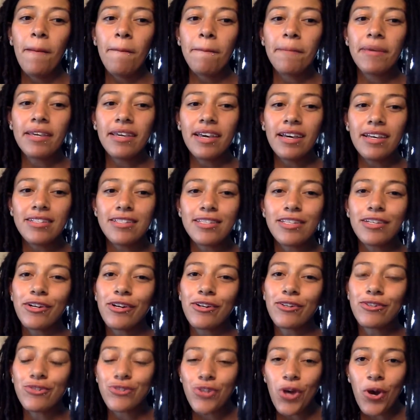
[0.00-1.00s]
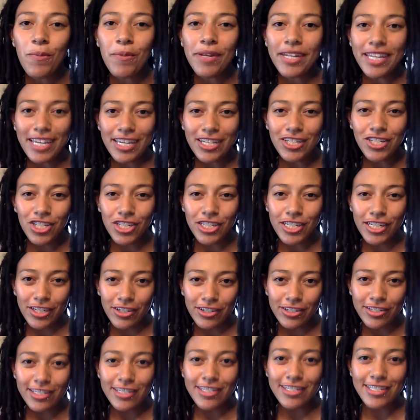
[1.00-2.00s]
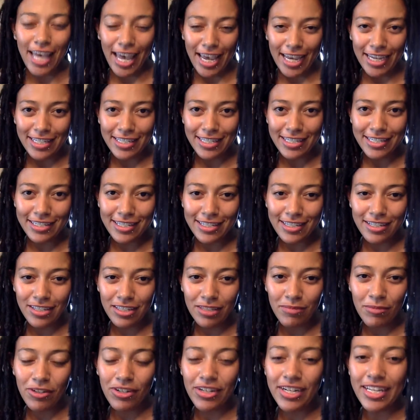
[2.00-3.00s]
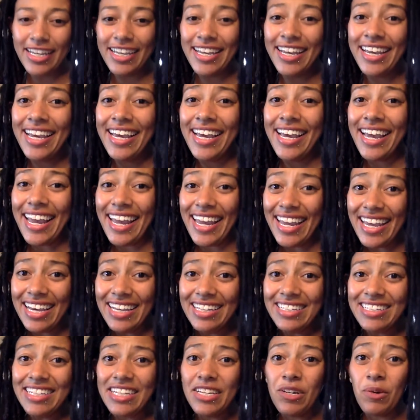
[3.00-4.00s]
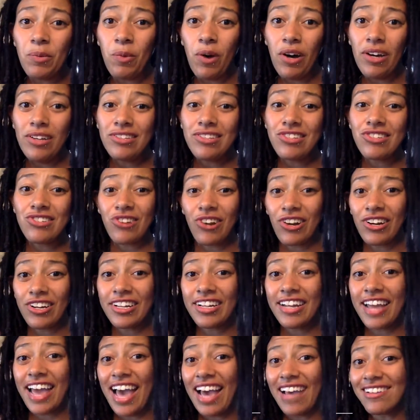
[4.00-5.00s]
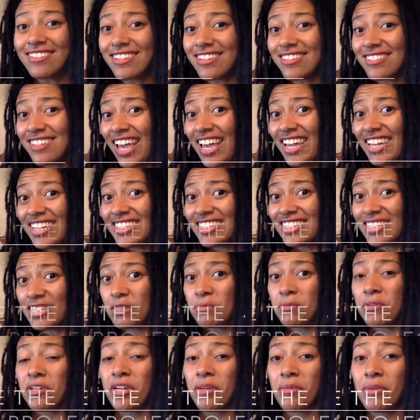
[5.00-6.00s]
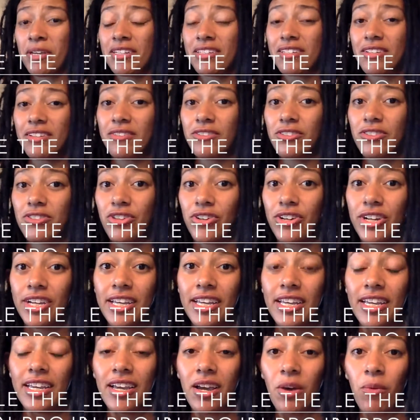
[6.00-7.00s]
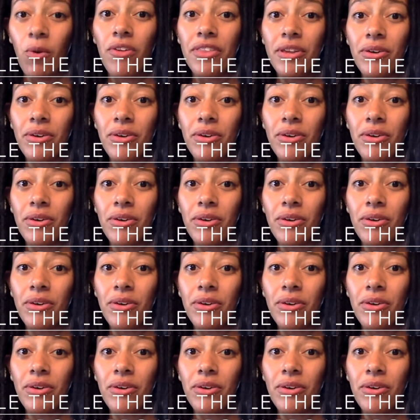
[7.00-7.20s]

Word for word: because there are so many engineers and scientists in this community, and it was started as a science experiment during while